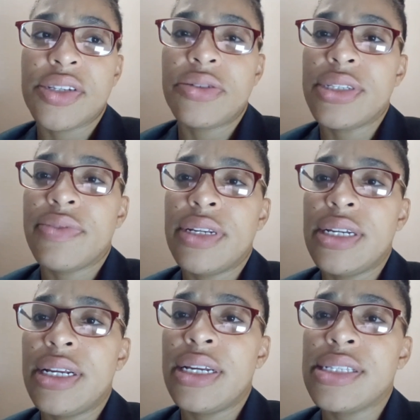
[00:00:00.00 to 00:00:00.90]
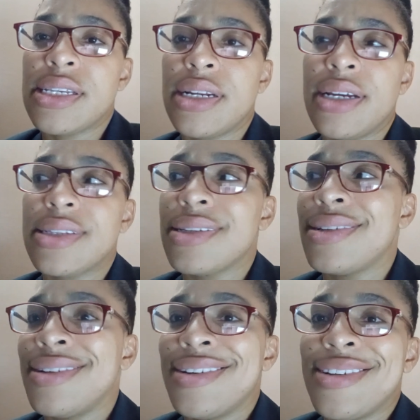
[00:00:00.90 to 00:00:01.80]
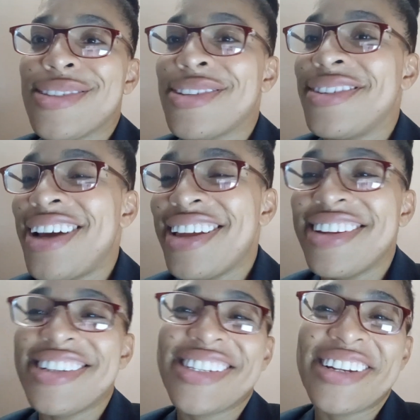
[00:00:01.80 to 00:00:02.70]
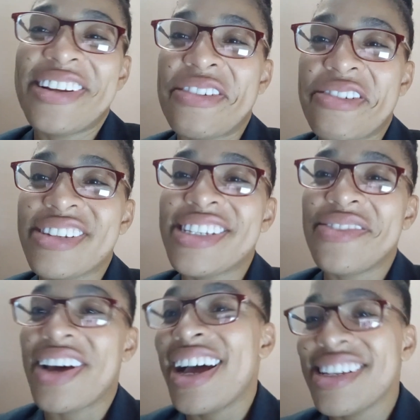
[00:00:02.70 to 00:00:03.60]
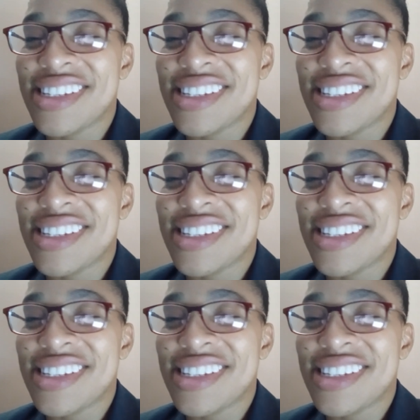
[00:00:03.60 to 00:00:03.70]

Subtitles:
You don't even need the internet, so neither the sender nor receiver has